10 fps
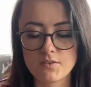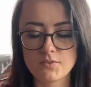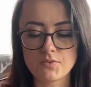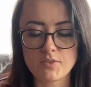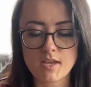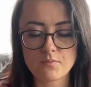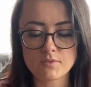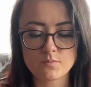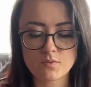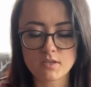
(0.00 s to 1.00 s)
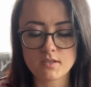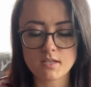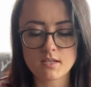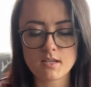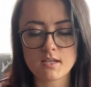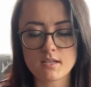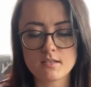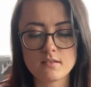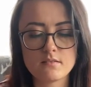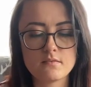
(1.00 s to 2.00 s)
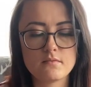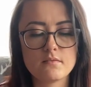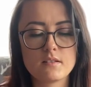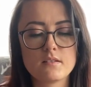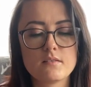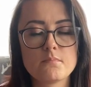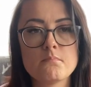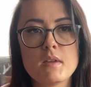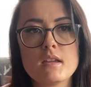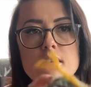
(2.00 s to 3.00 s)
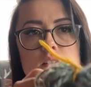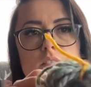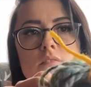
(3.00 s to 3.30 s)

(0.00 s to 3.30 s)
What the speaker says: So that was one that I had made.